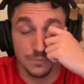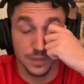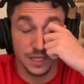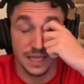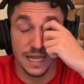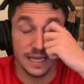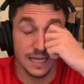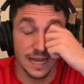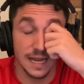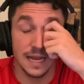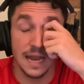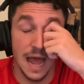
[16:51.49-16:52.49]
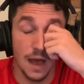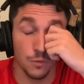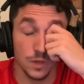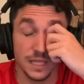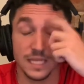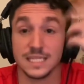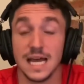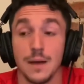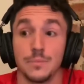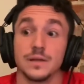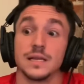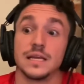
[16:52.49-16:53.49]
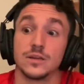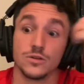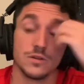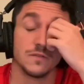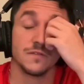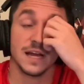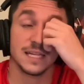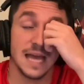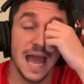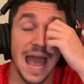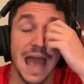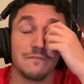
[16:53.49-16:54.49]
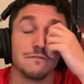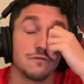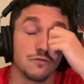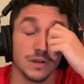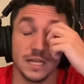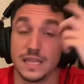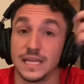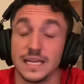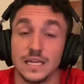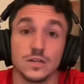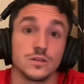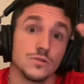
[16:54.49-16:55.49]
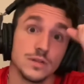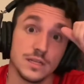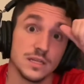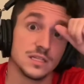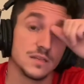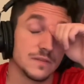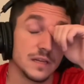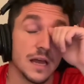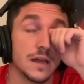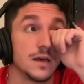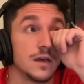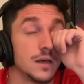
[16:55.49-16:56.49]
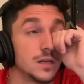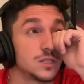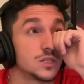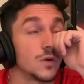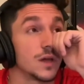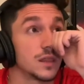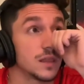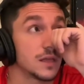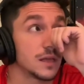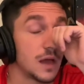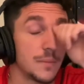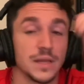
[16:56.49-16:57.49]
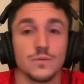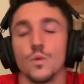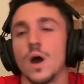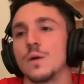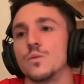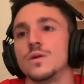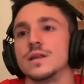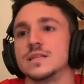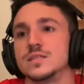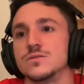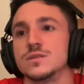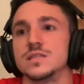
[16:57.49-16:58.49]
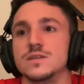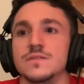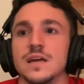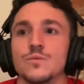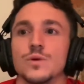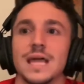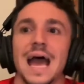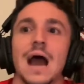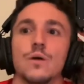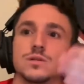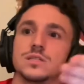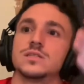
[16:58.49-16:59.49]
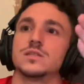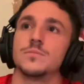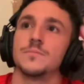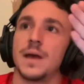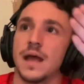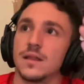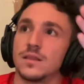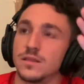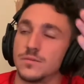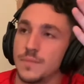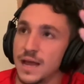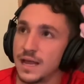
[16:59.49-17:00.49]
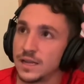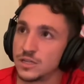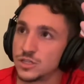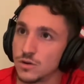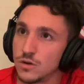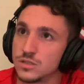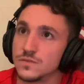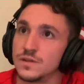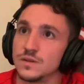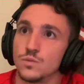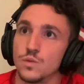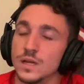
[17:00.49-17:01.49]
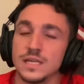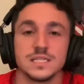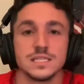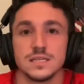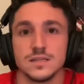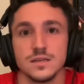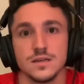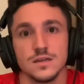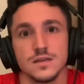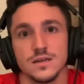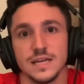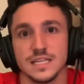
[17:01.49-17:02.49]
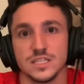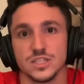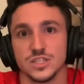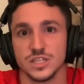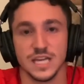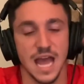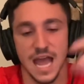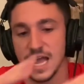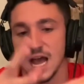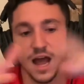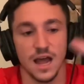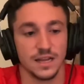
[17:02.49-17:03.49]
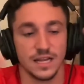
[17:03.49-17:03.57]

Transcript: But then again, now with this happening, it could affect everything, including the TVA. So I mean, why wouldn't it too? The TVA without the man in charge of it, what is it? It's chaos.